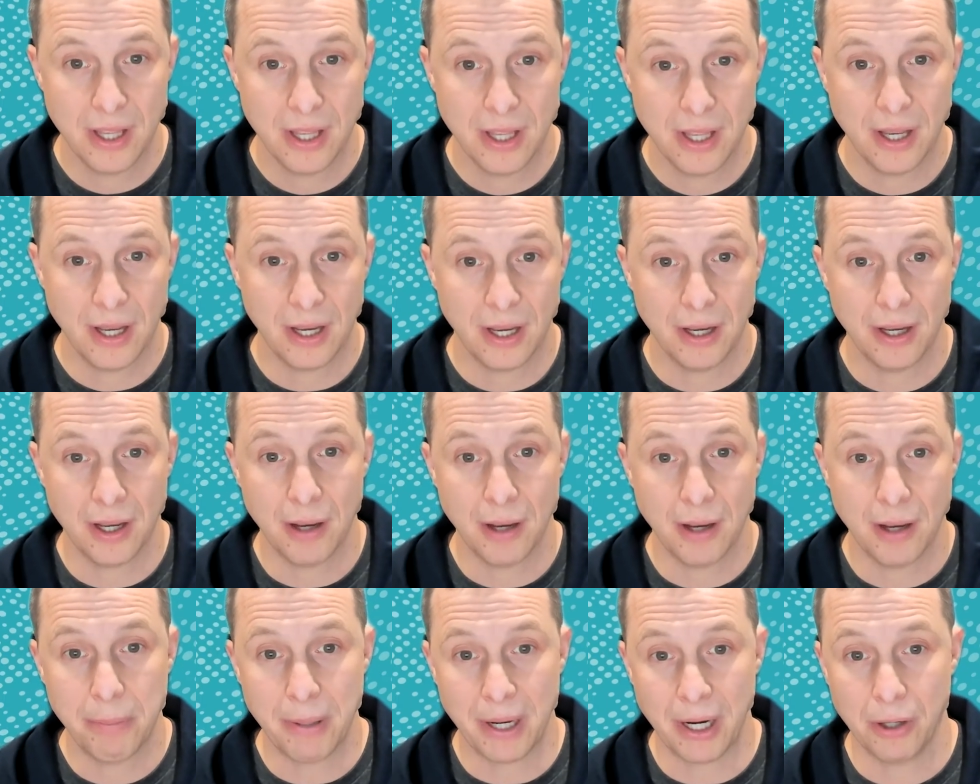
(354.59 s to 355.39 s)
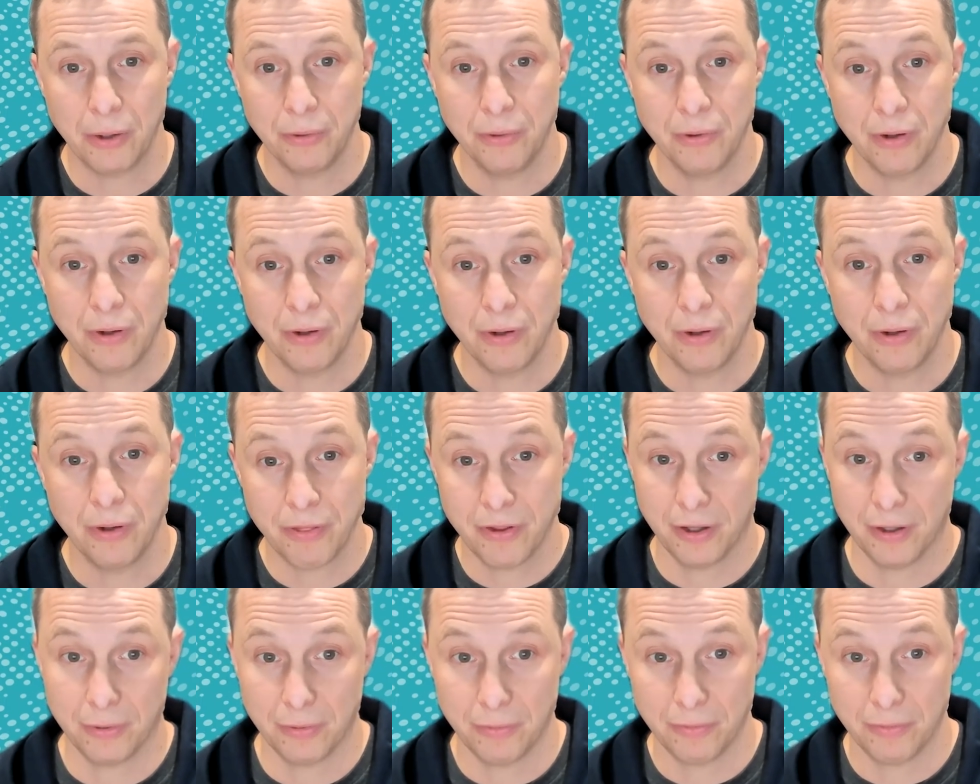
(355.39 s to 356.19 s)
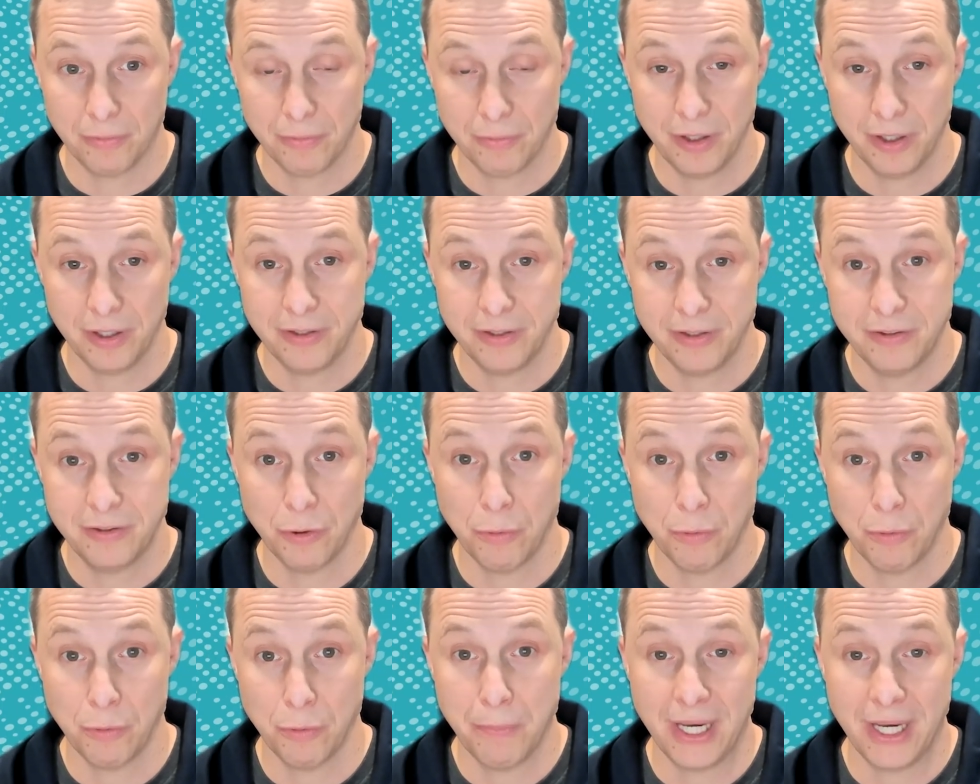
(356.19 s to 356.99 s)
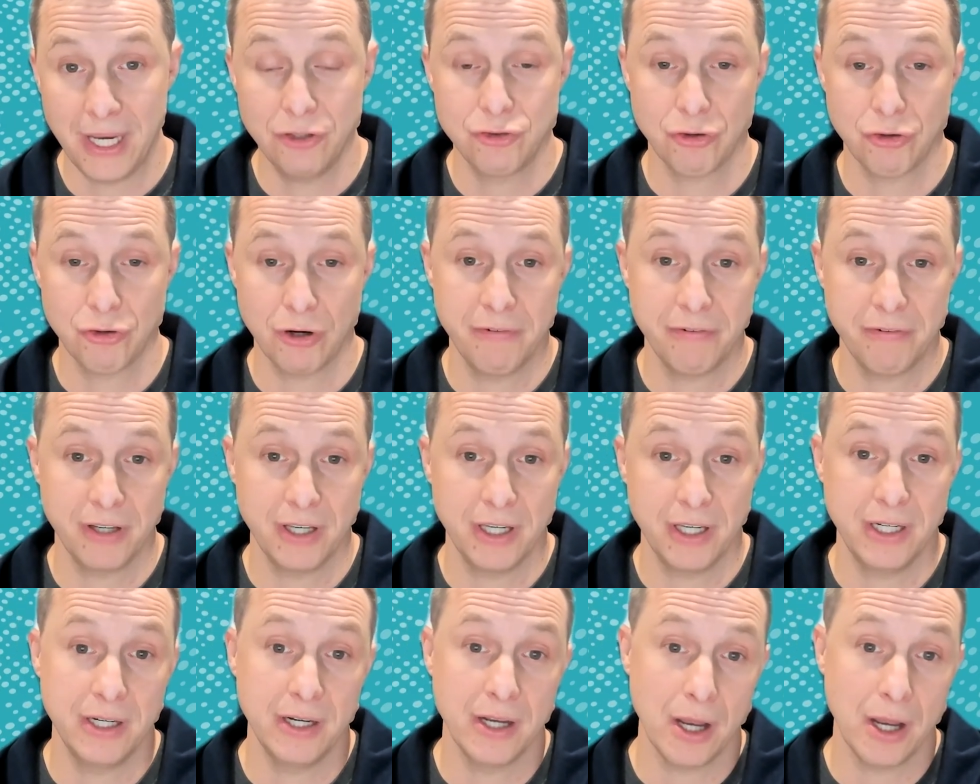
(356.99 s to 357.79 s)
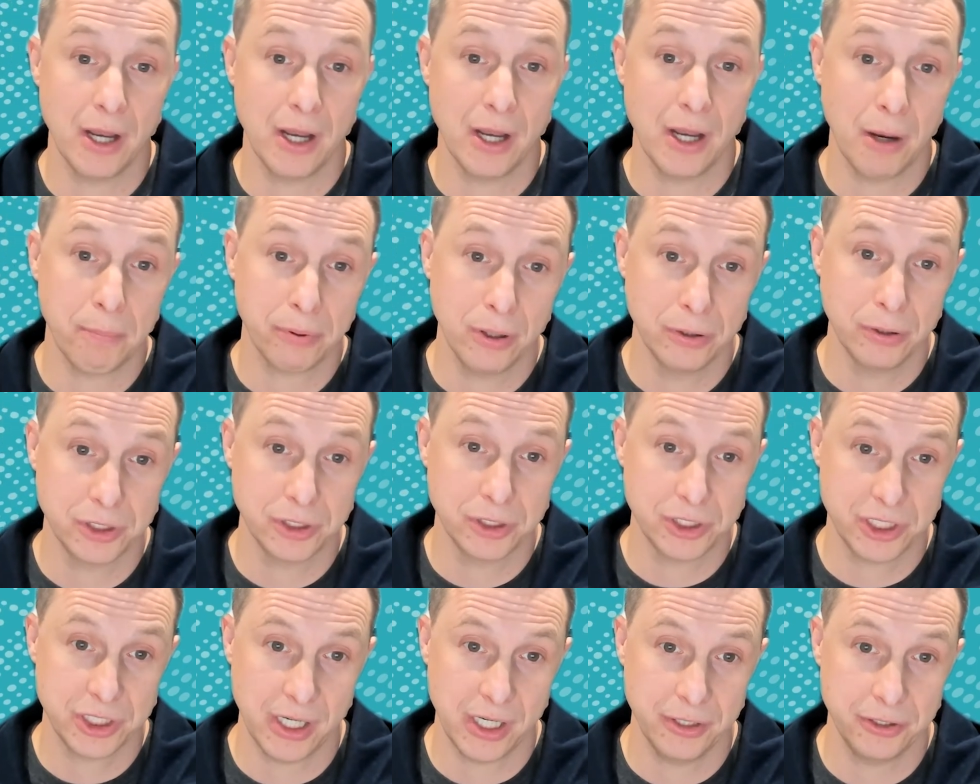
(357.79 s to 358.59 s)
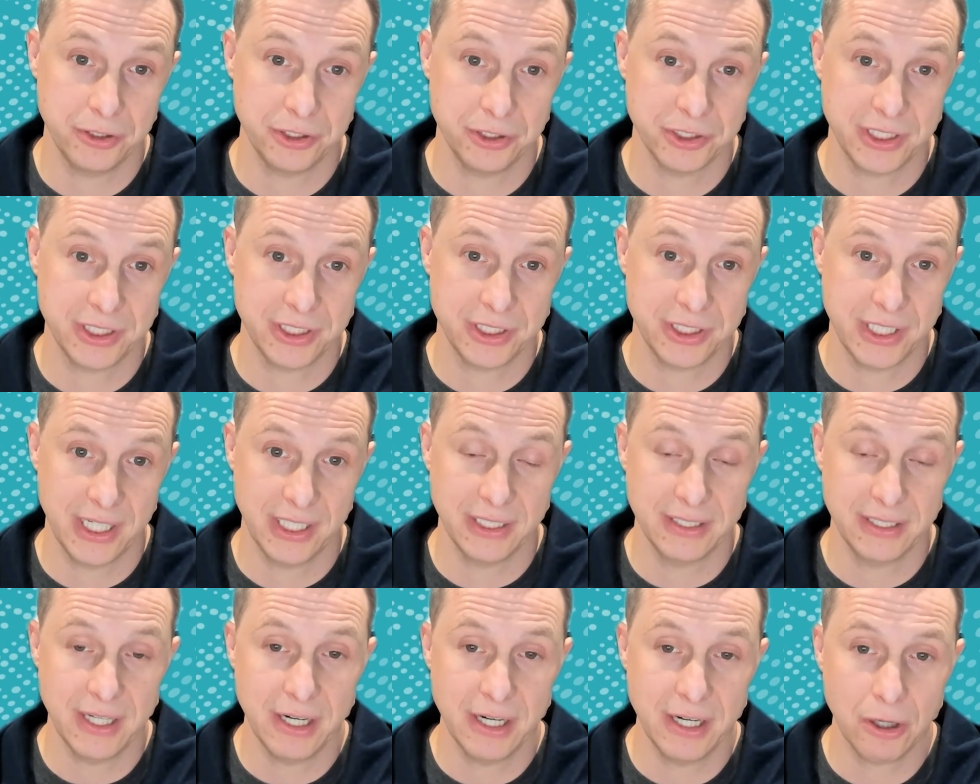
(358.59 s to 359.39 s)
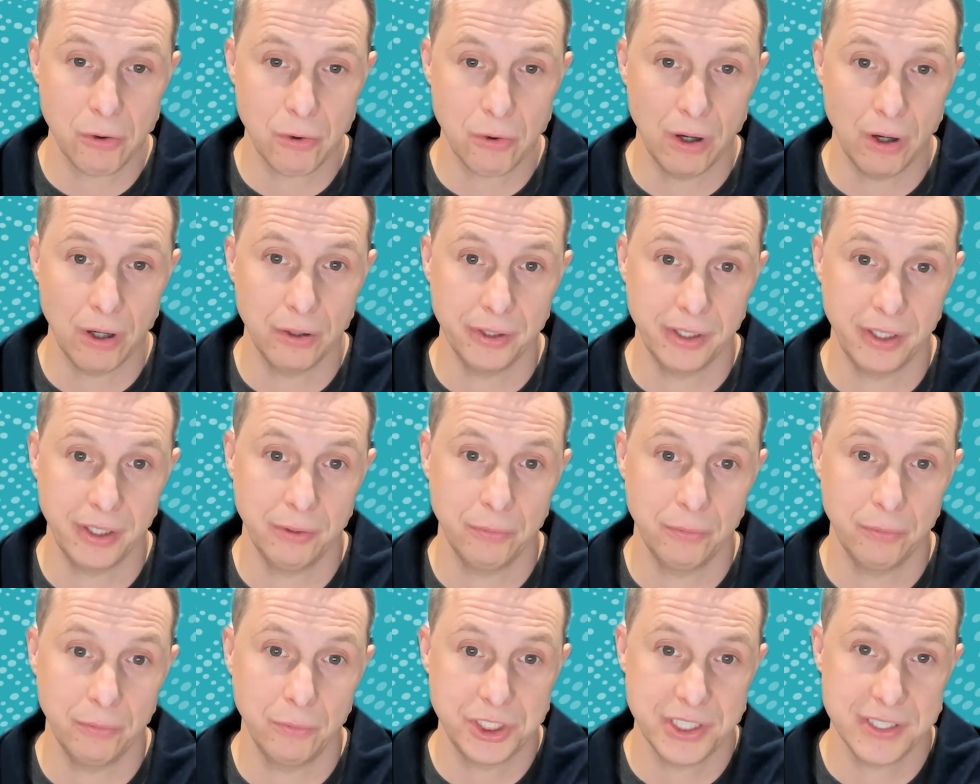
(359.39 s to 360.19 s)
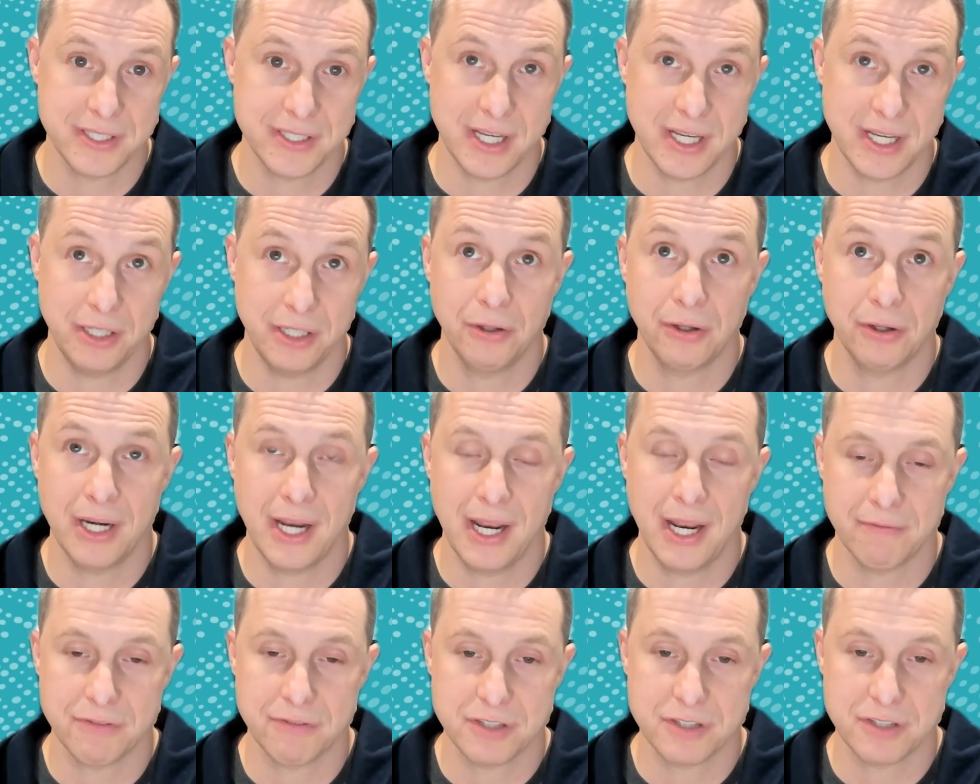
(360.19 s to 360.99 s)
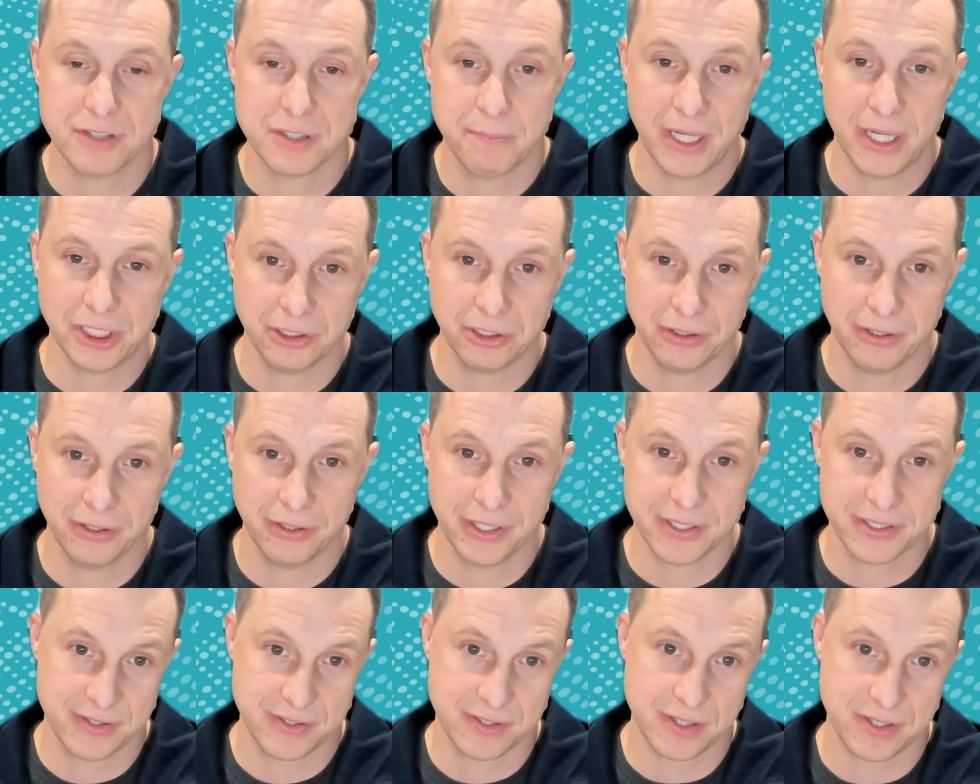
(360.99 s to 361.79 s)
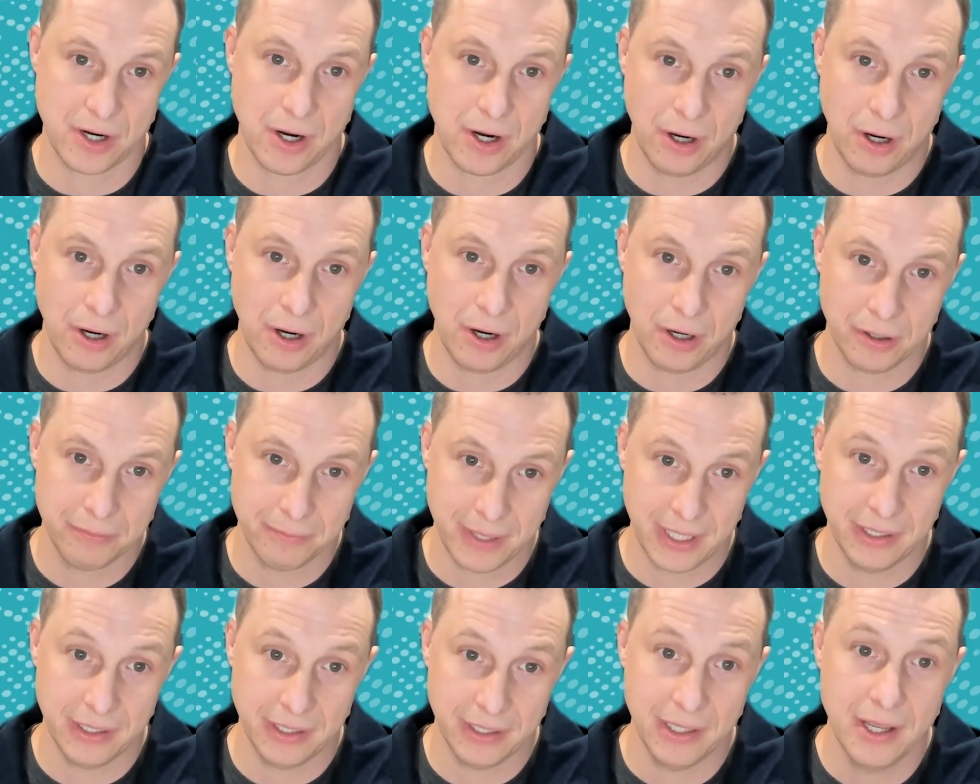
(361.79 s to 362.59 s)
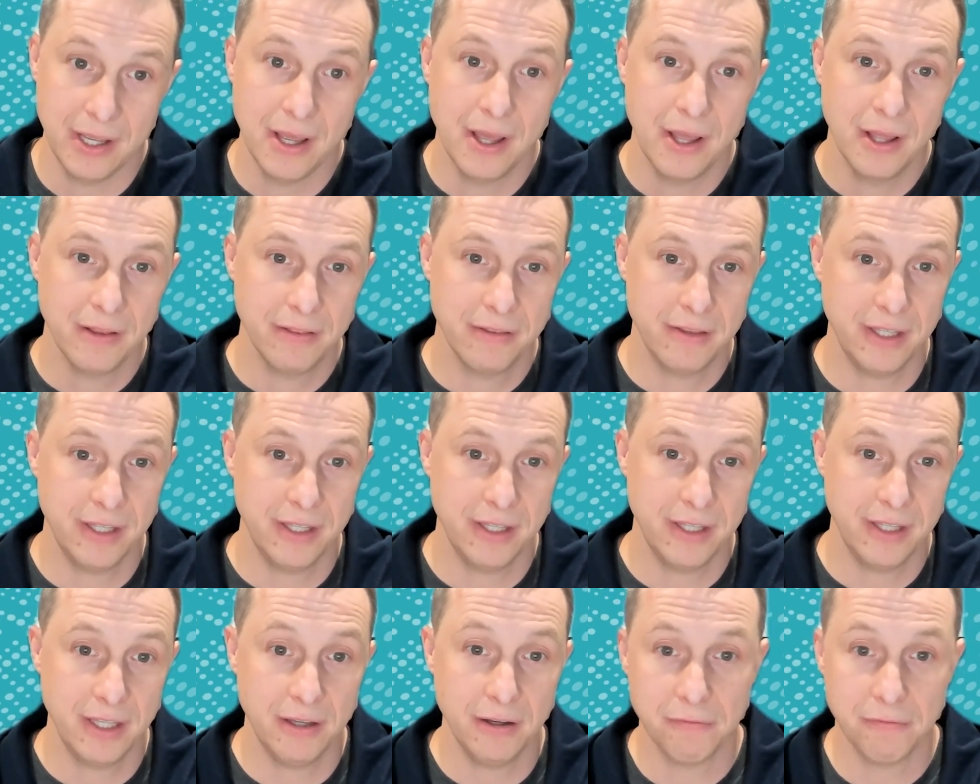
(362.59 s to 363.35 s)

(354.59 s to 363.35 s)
about the domain-driven approach to understanding data quality, which is that you can have specialists augment the